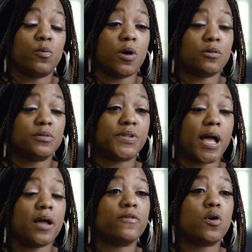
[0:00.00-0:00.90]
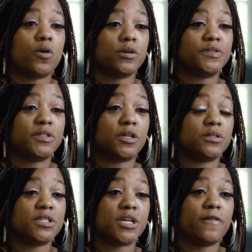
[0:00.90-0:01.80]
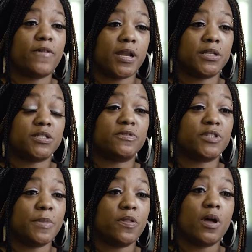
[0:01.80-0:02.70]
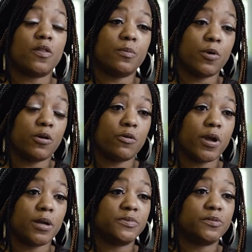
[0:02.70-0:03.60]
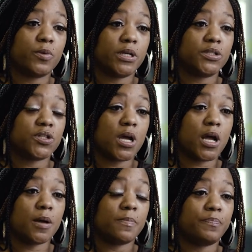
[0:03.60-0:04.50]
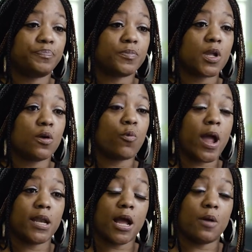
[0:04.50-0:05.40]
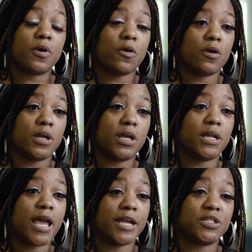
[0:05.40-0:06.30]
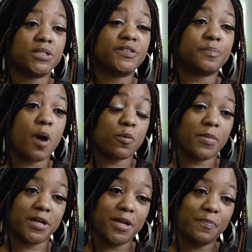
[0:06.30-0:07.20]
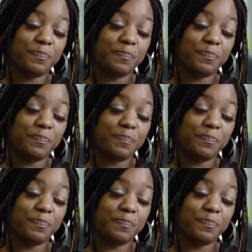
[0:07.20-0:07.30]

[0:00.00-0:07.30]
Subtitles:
Works, I of course, you know, took advantage of some of the other programs, which right now I'm currently engaging in Smart Money.